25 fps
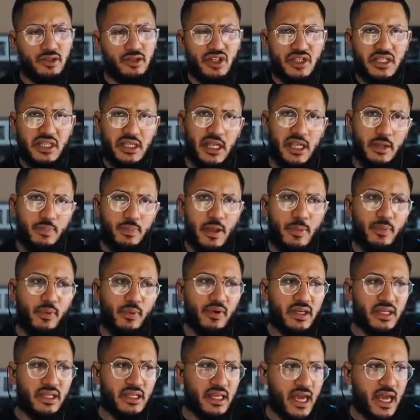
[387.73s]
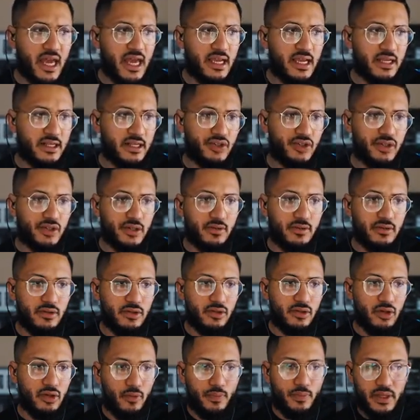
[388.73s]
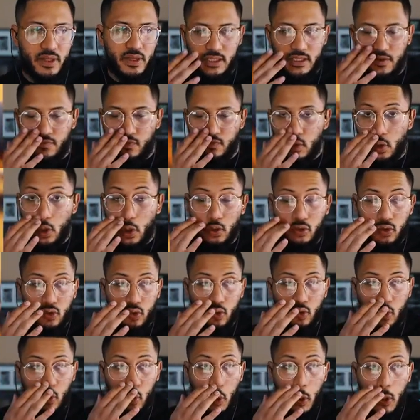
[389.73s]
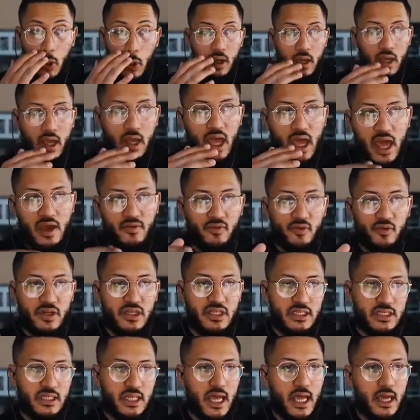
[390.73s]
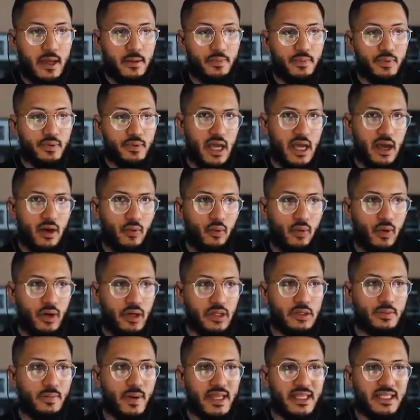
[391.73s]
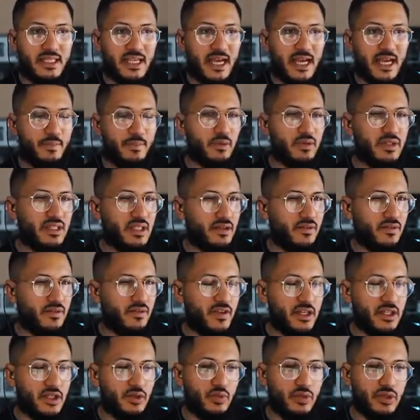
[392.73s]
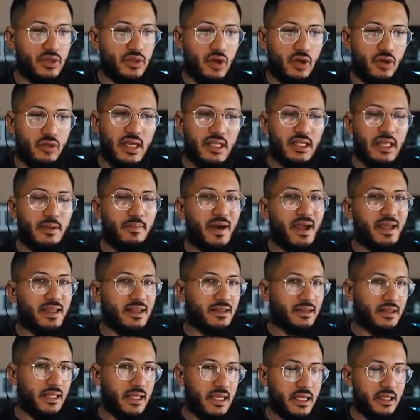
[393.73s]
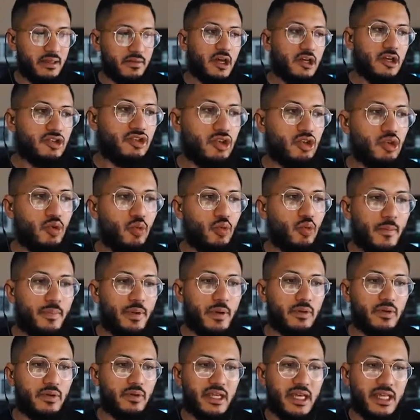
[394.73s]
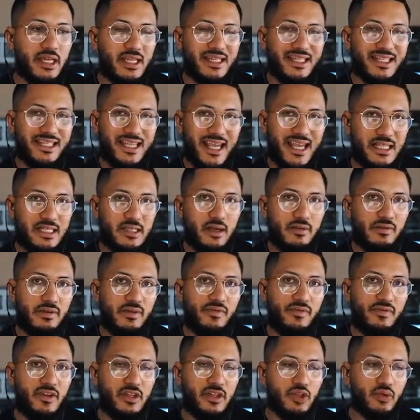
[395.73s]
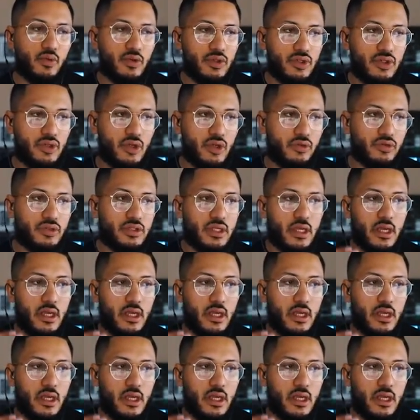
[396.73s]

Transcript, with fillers: just to keep people engaged, you know, because if you go through every step at once, by the time people see the finished result, they might leave. So you want people to get a taste of the finished results,